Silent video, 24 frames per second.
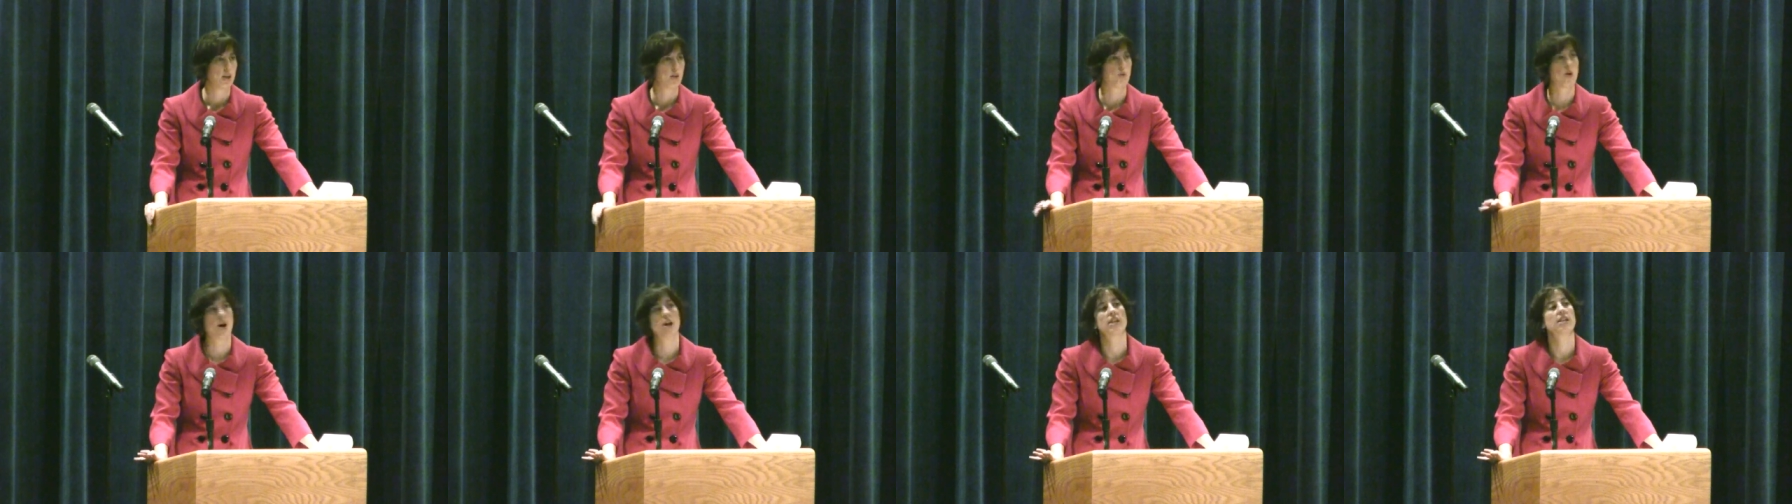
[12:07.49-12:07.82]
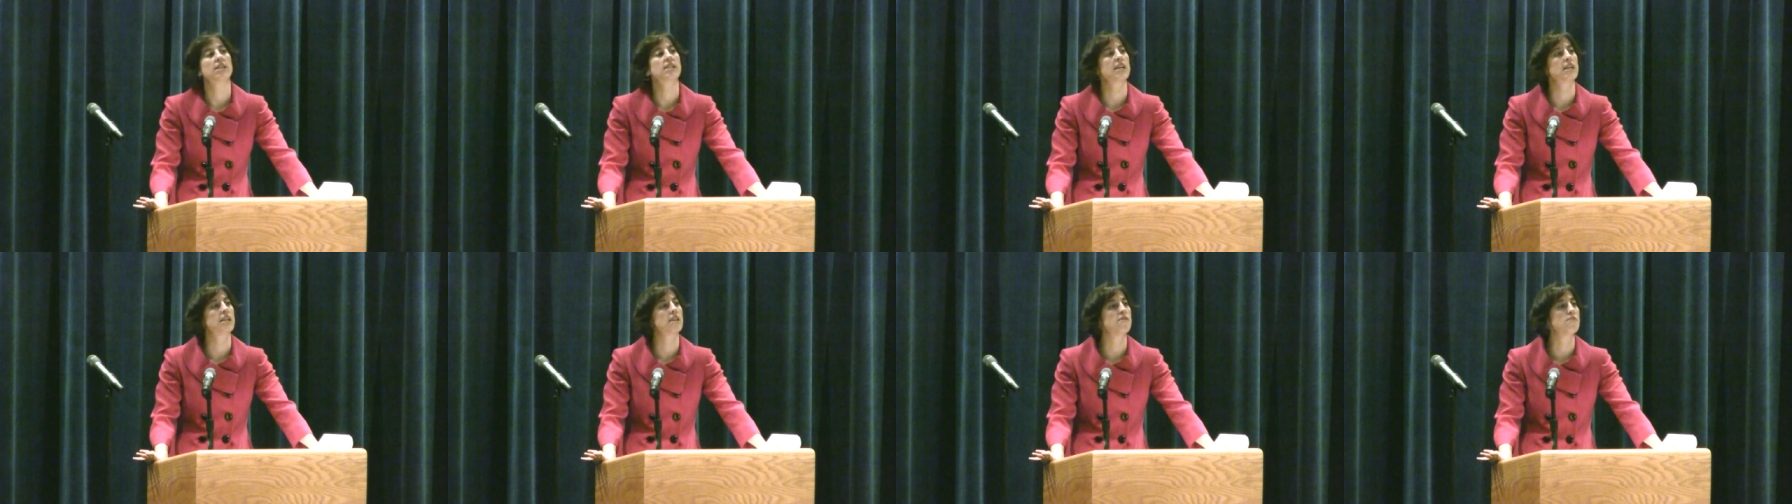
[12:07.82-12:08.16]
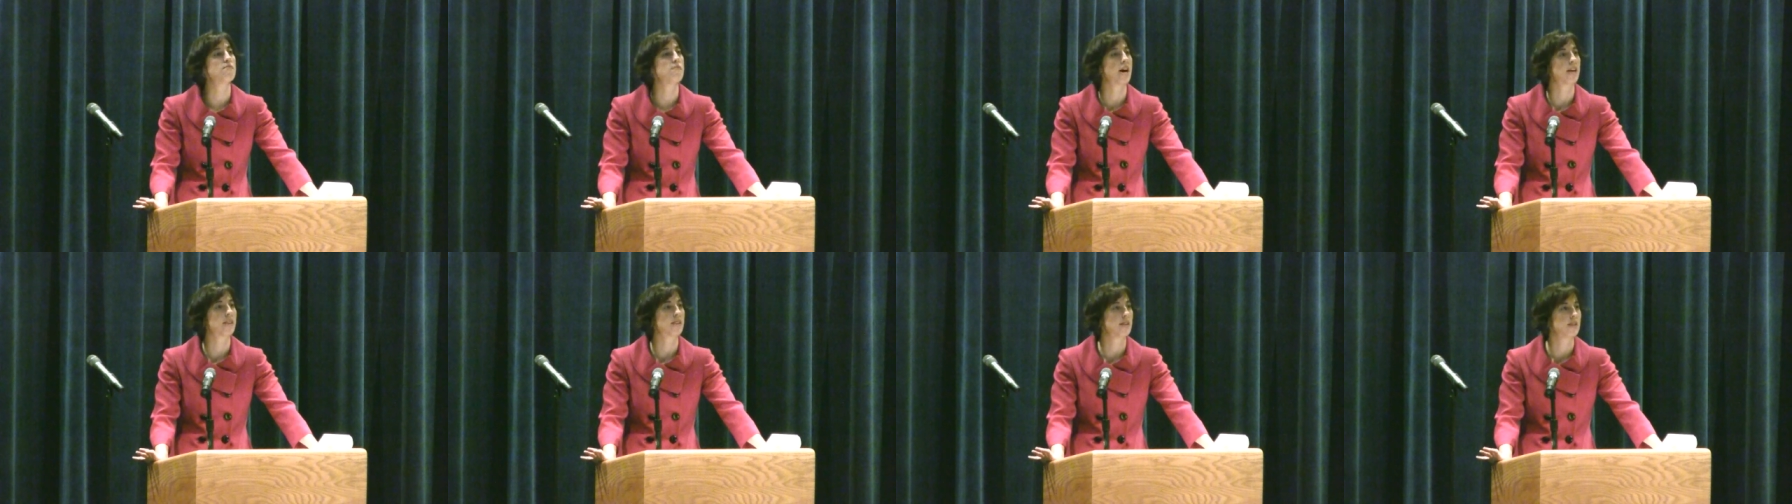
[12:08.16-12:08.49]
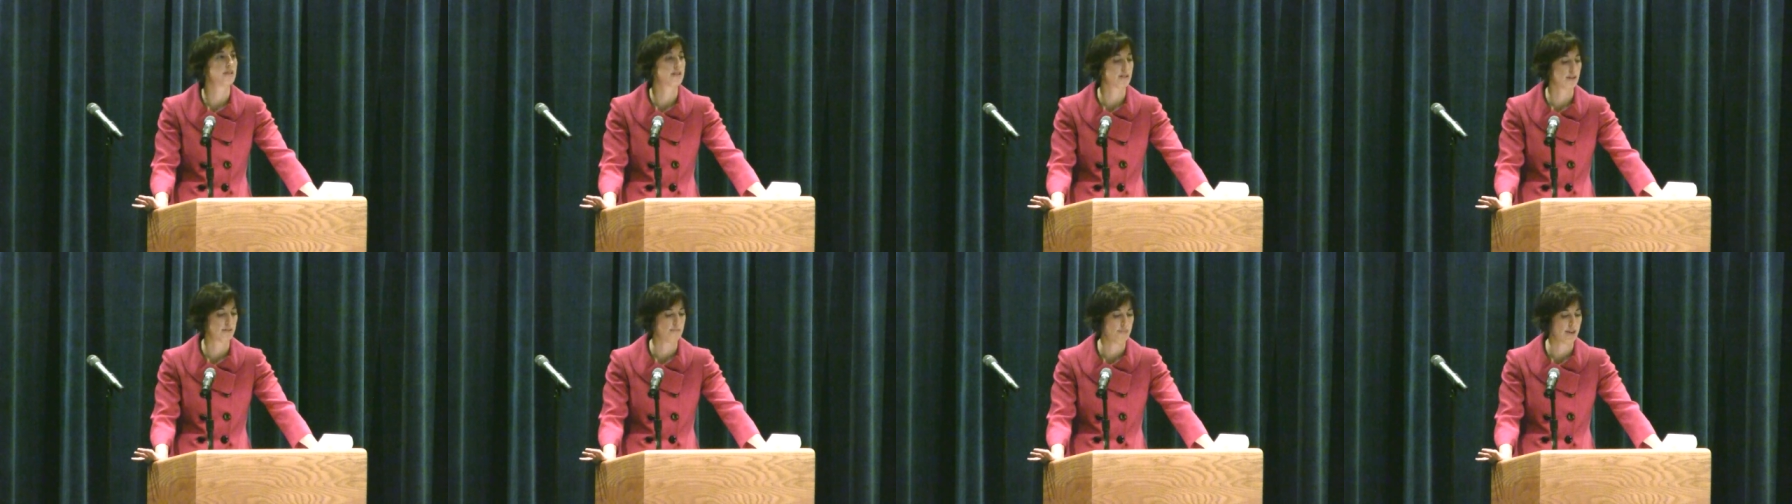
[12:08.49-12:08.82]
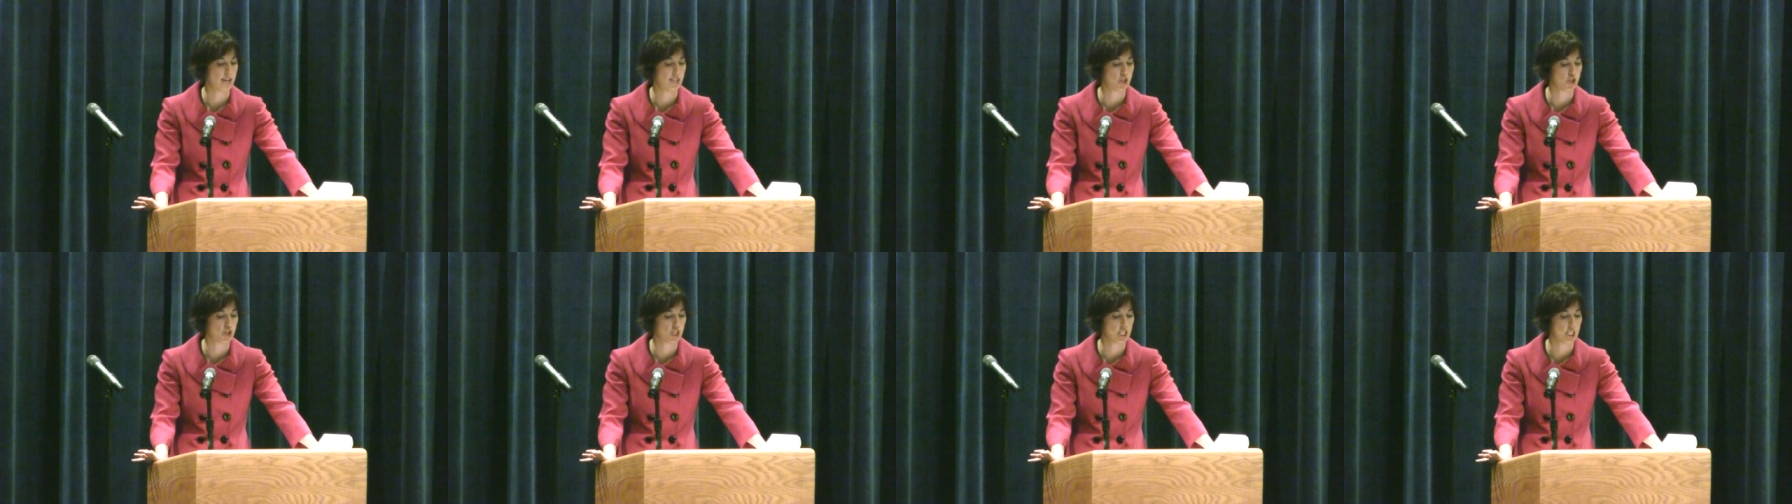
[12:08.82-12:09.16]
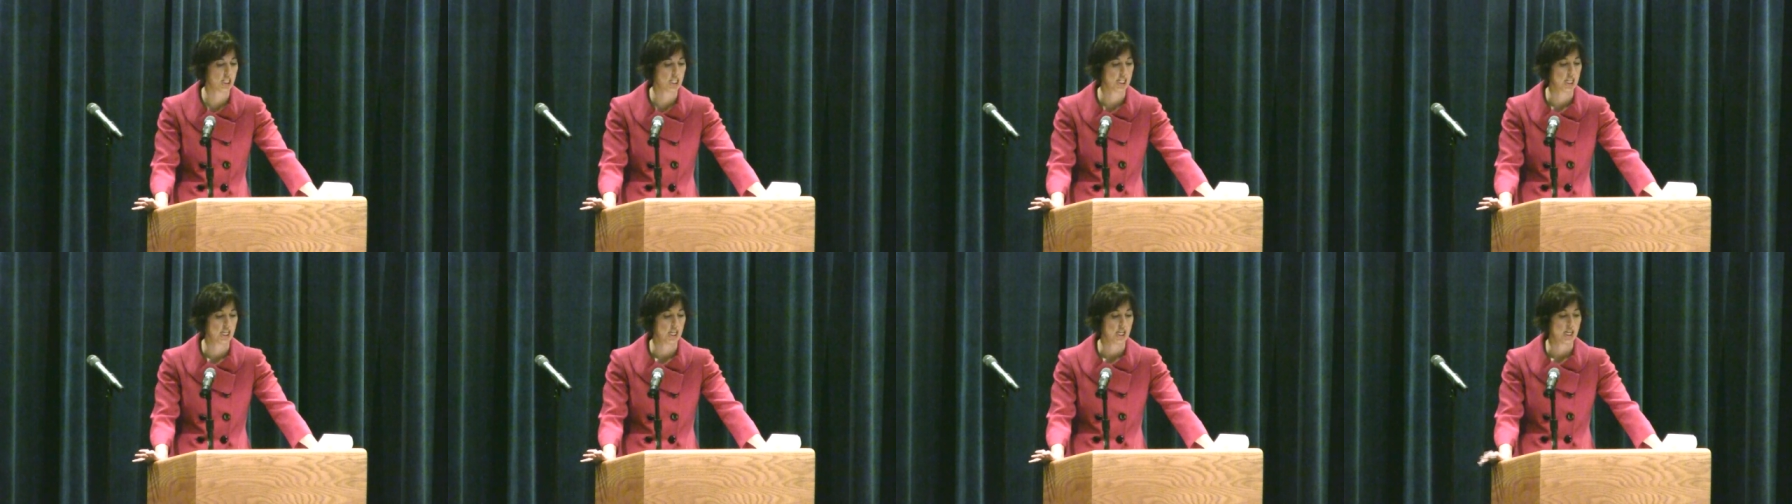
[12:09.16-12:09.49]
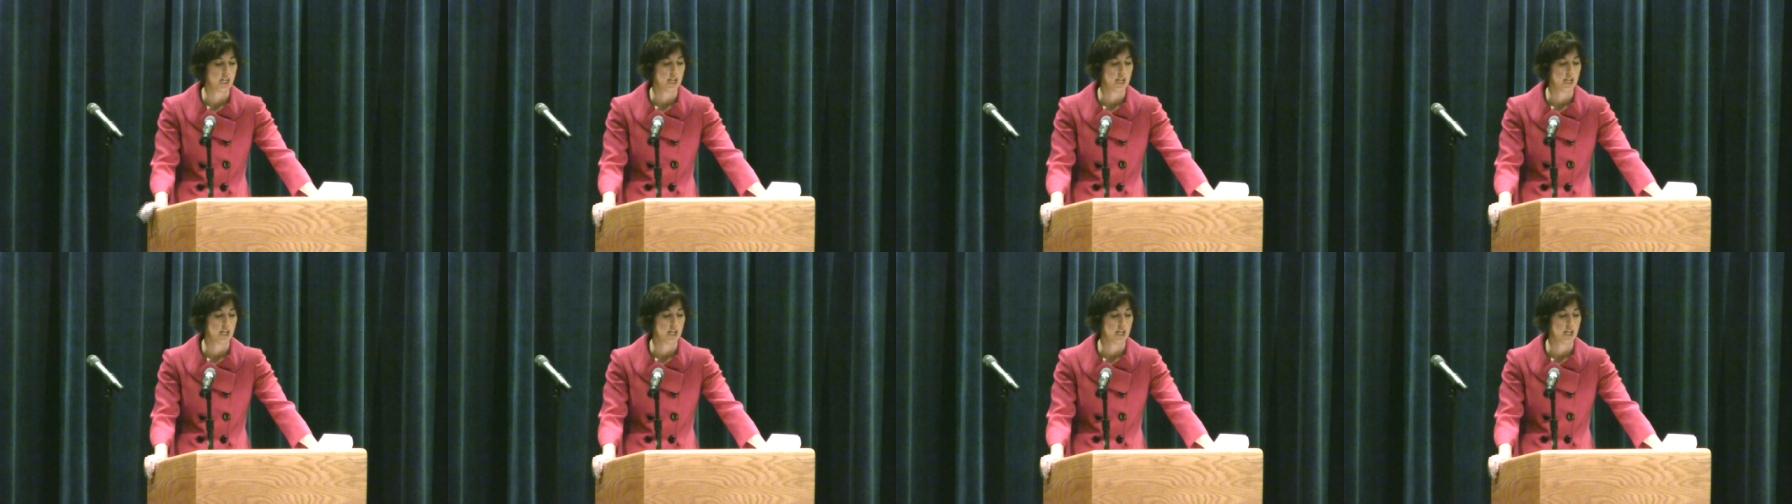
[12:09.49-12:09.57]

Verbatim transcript: Quantitative methods I mentioned,